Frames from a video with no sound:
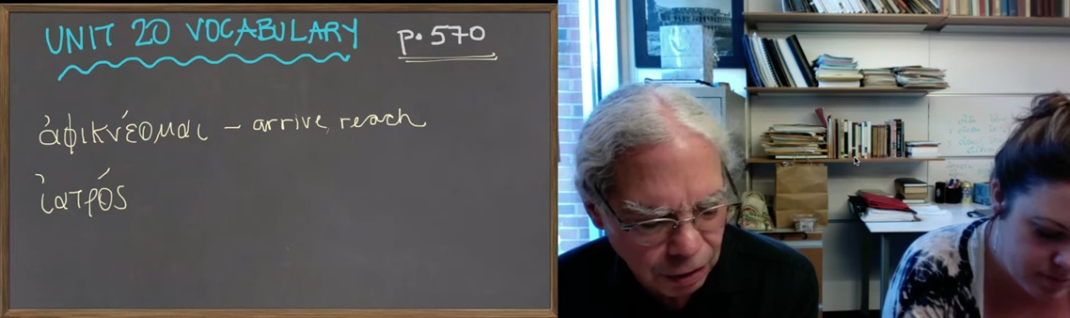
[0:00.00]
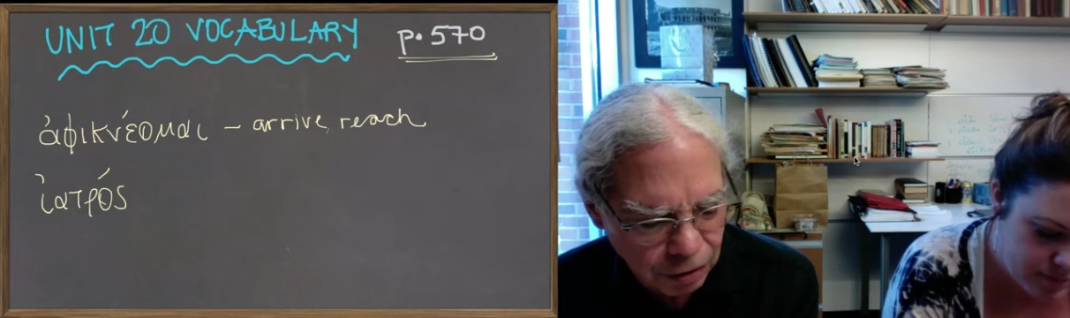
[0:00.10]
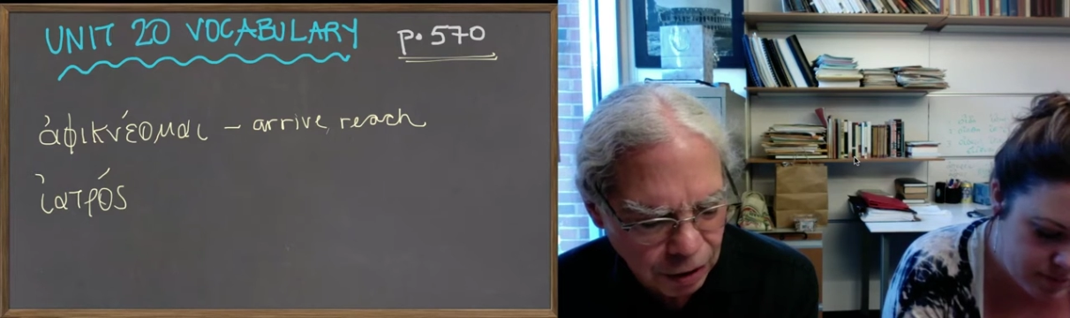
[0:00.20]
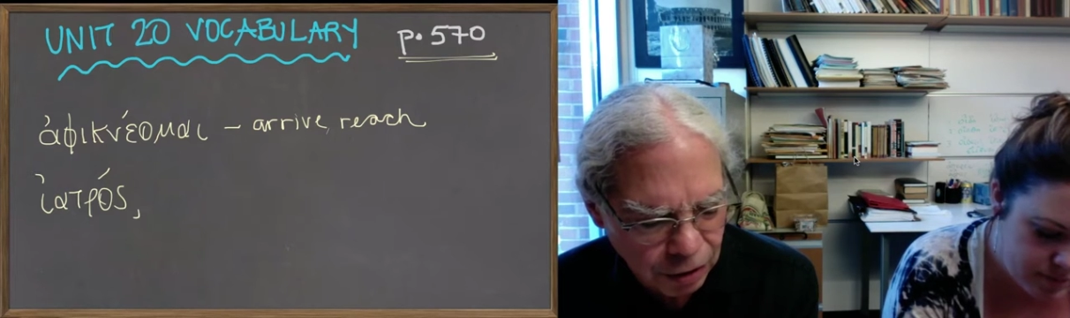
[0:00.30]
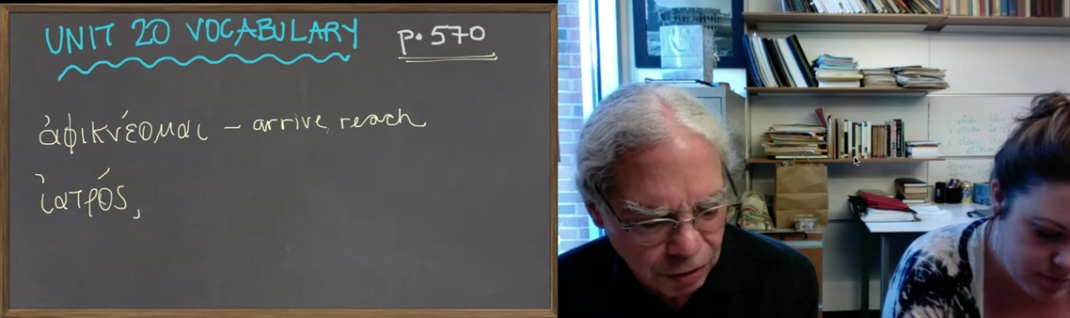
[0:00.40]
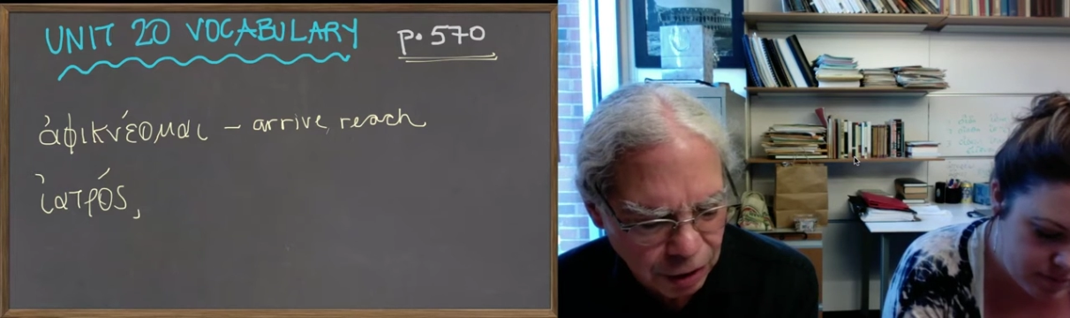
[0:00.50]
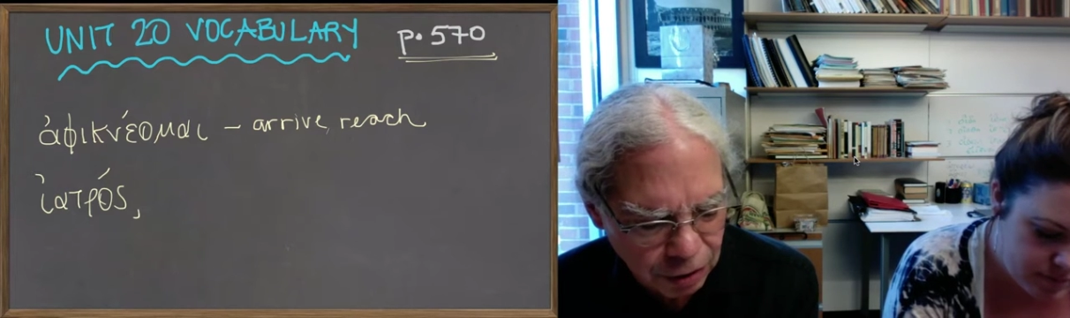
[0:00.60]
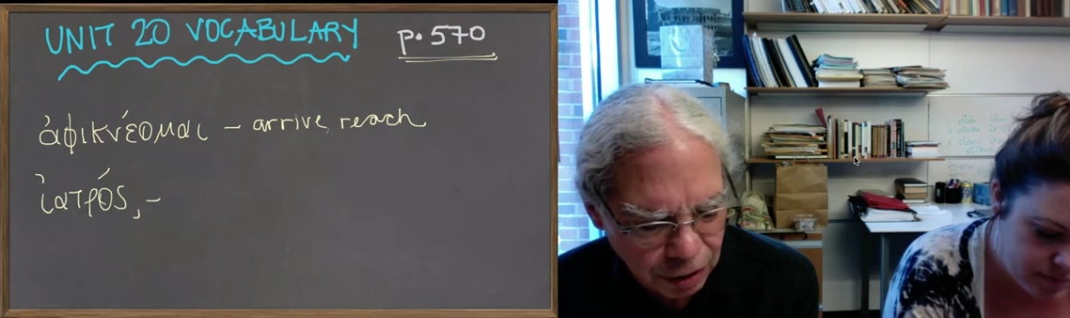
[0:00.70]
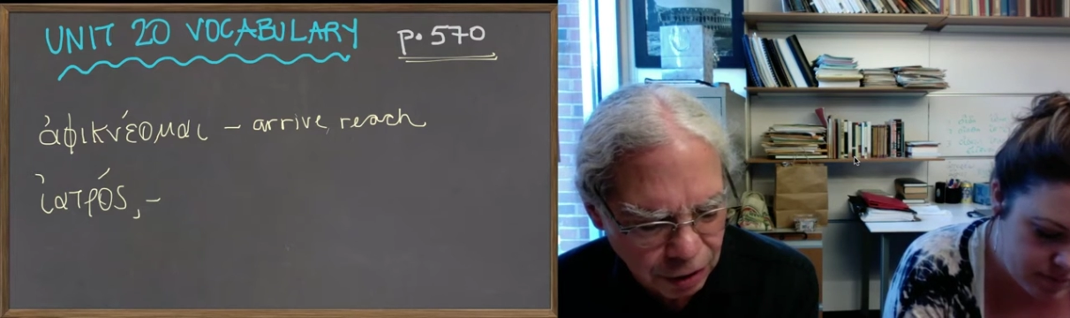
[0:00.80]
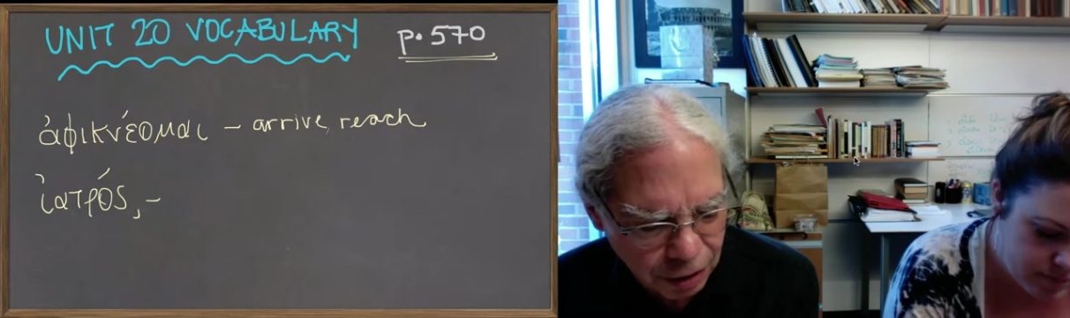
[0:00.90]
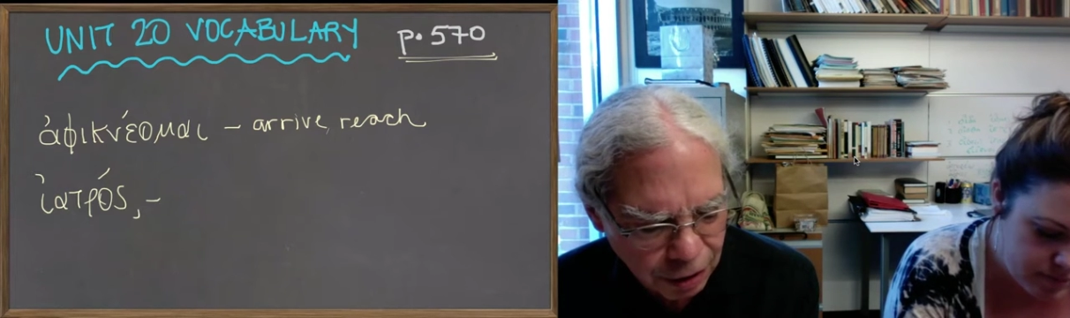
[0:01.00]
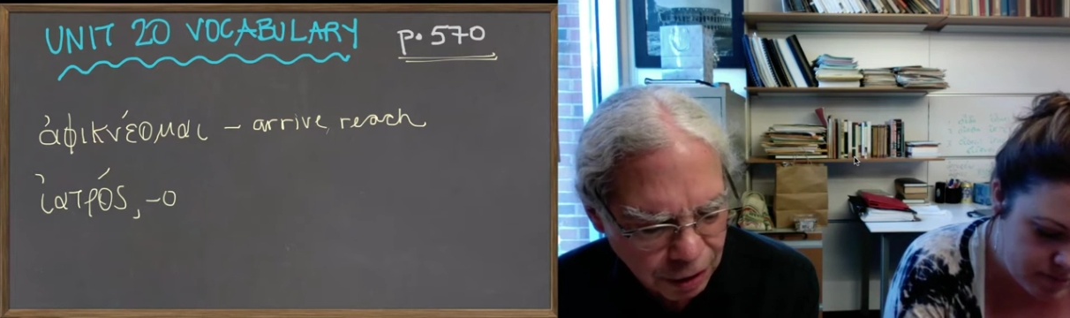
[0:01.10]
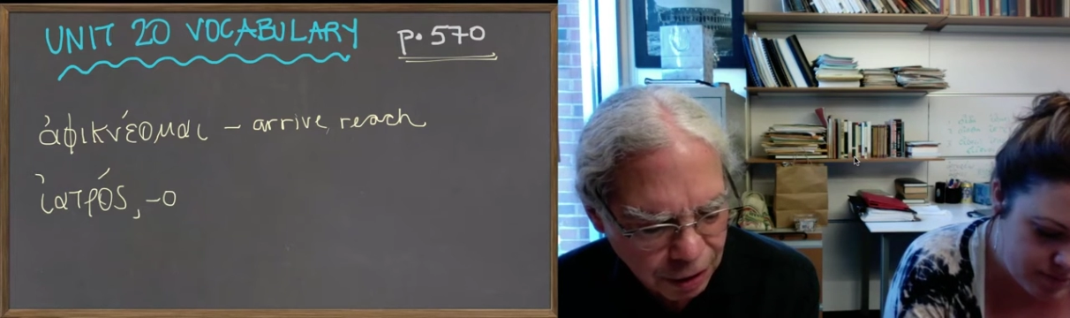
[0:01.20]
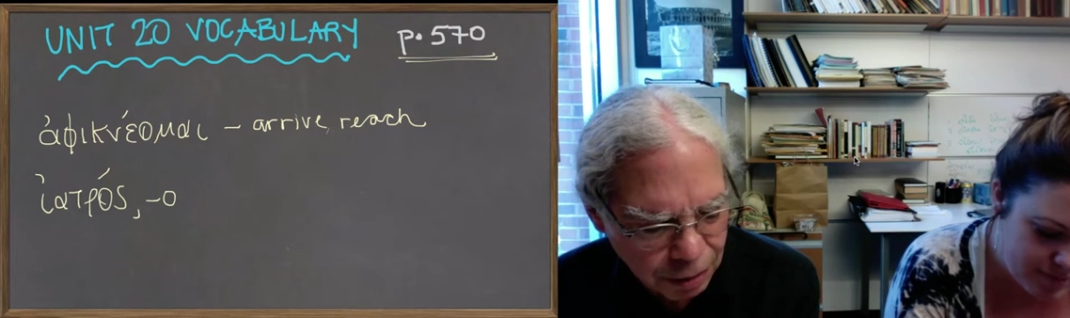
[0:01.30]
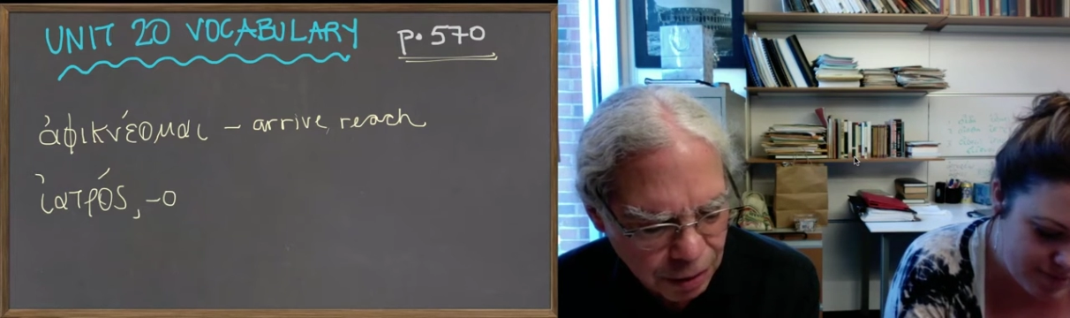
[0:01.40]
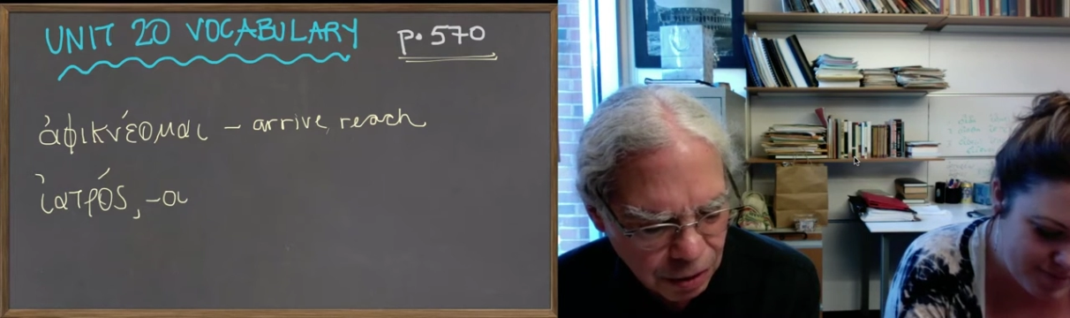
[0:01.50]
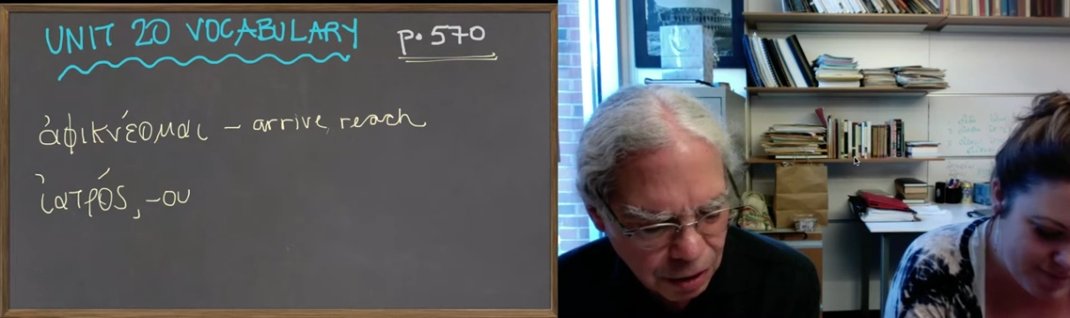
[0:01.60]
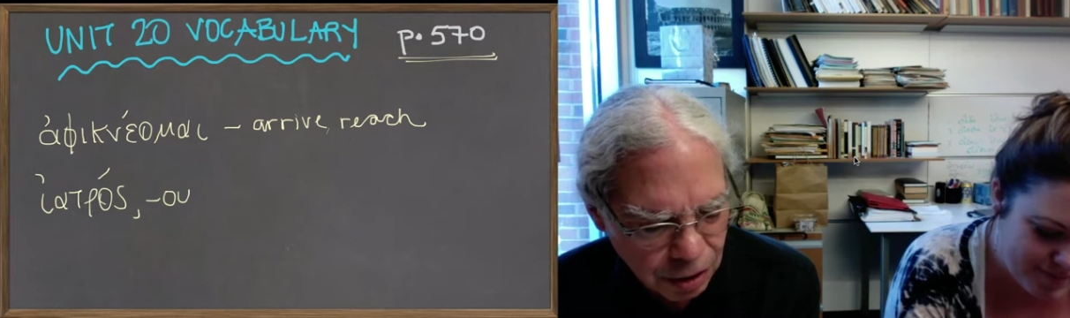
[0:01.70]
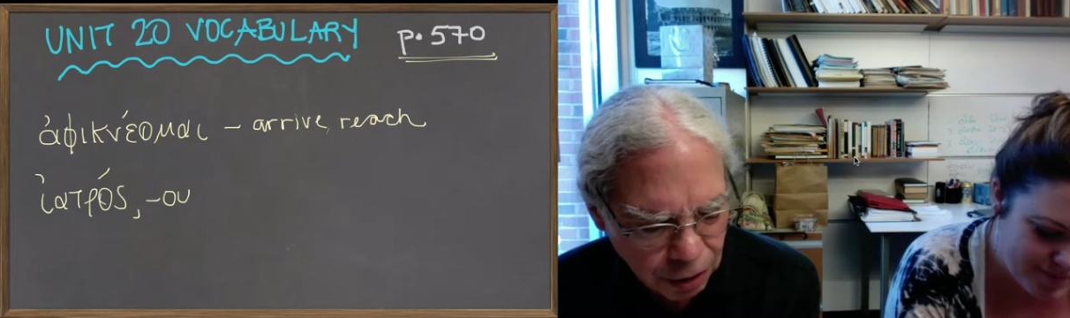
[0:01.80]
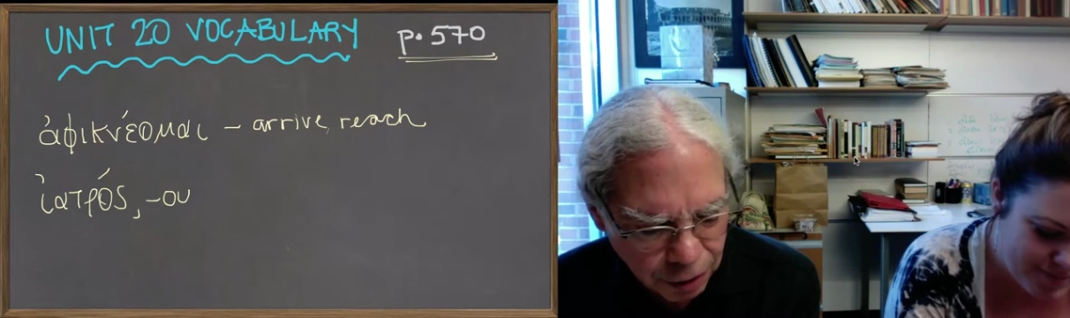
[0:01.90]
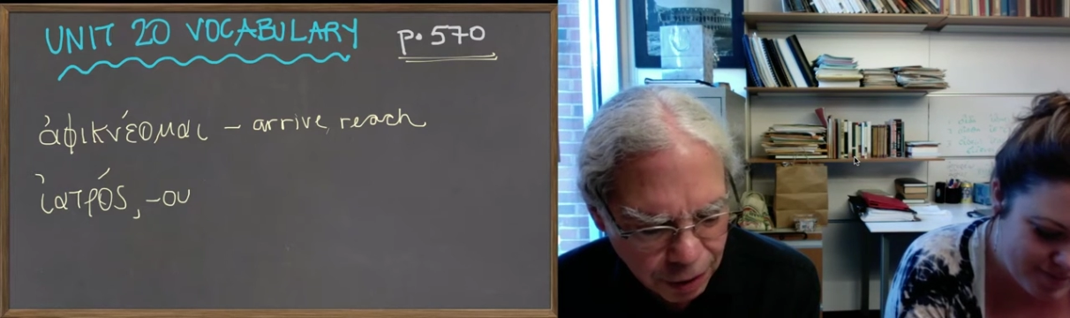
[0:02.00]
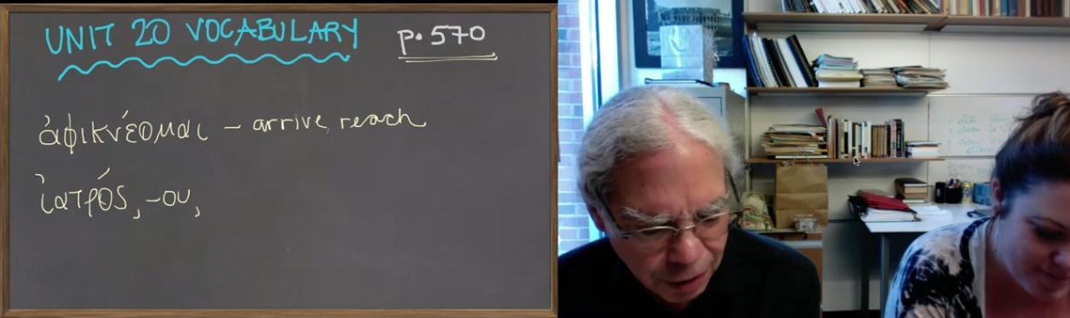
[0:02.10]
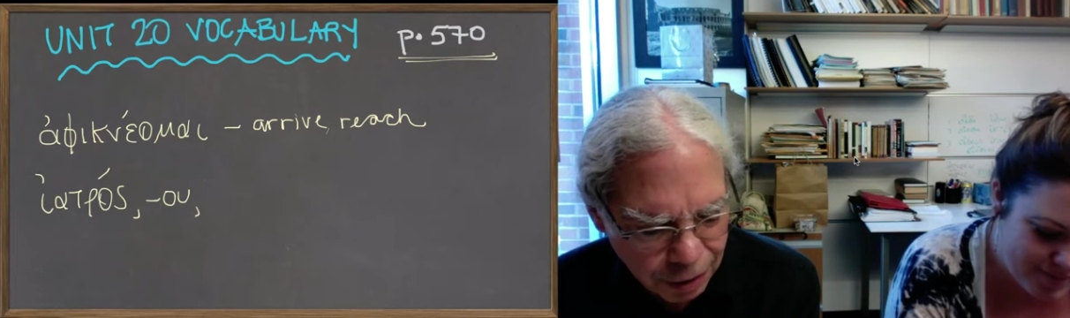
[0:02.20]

exaggeration, it means a healer.